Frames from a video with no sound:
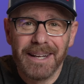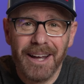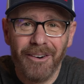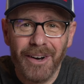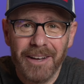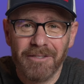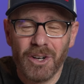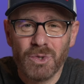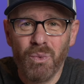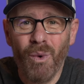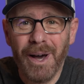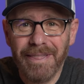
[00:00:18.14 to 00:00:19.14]
You know, if there's
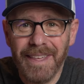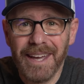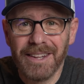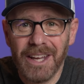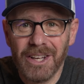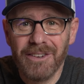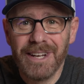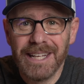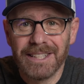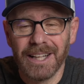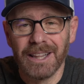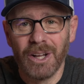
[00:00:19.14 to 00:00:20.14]
one thing that you need
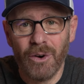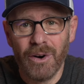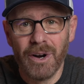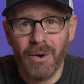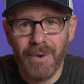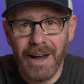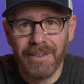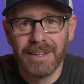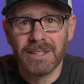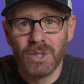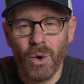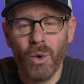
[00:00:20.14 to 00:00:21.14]
to learn around
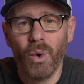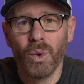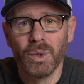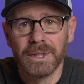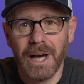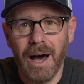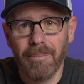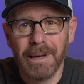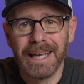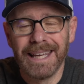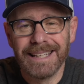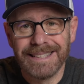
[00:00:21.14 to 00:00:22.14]
this whole
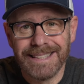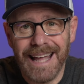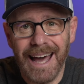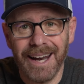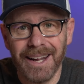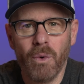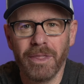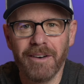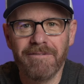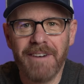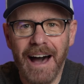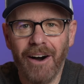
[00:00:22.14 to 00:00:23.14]
topic, it's that the
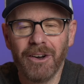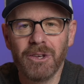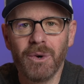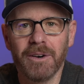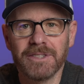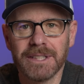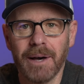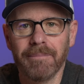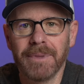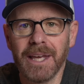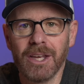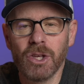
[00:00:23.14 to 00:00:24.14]
value of
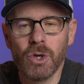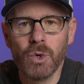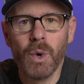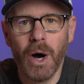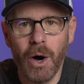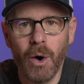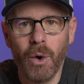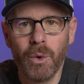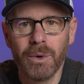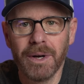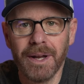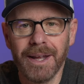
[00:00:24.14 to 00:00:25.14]
something you
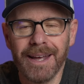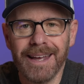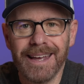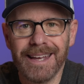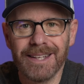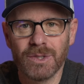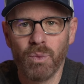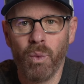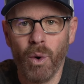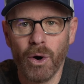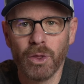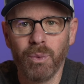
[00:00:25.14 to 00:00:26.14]
own is
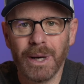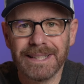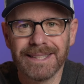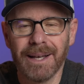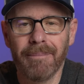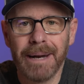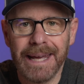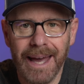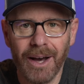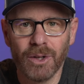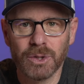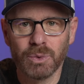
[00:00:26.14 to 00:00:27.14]
worth what somebody
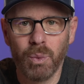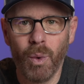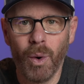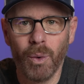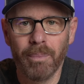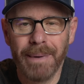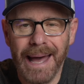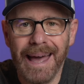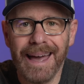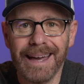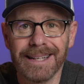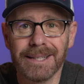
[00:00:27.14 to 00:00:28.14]
else will
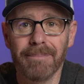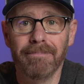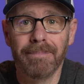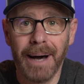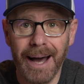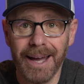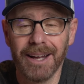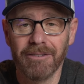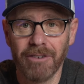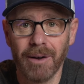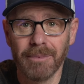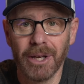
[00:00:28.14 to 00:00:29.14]
pay to buy it
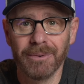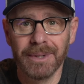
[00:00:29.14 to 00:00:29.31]
from you.